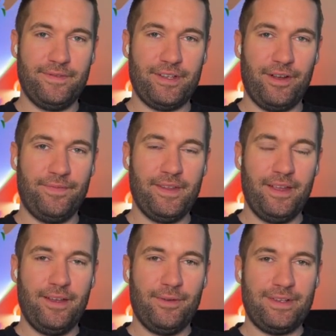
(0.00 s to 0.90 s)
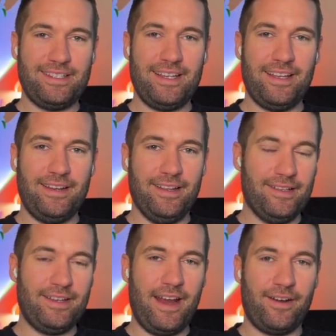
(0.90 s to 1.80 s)
So once again,
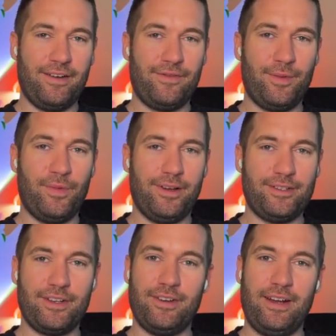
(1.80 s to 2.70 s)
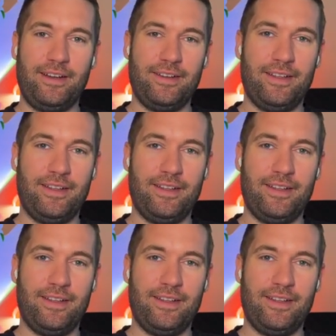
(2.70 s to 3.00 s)
it's Aaron from Want to Great.